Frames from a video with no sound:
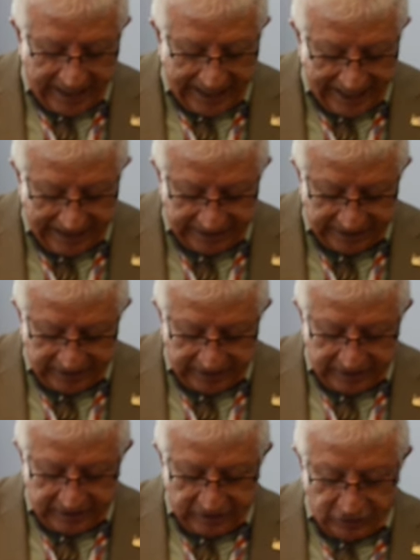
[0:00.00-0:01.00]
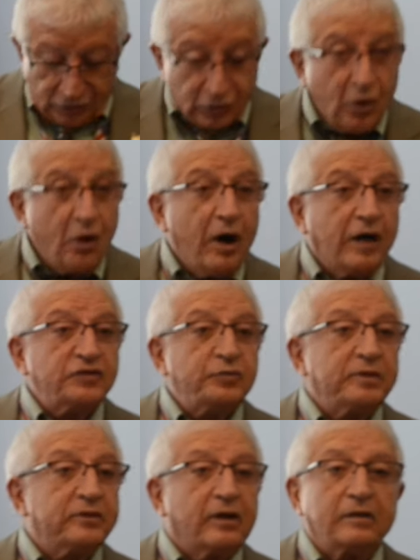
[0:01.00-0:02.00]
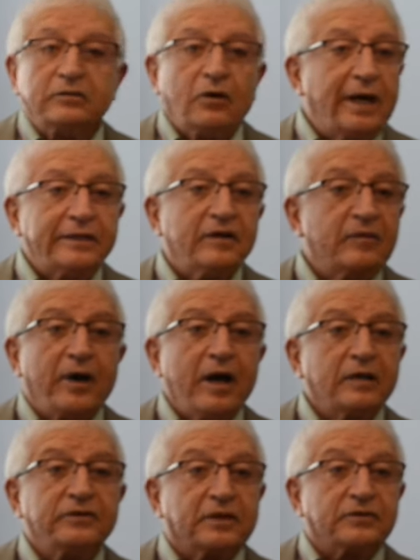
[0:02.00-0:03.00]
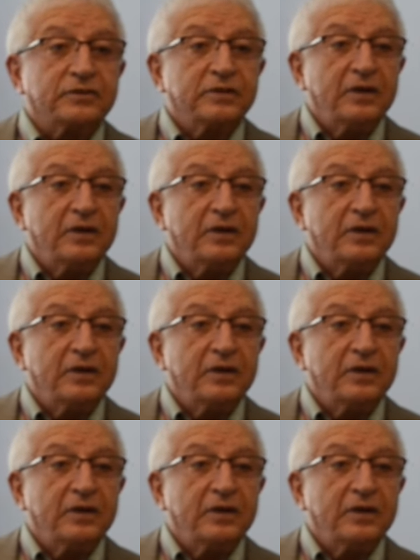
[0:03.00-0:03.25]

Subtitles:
and no hospital, no antibiotics.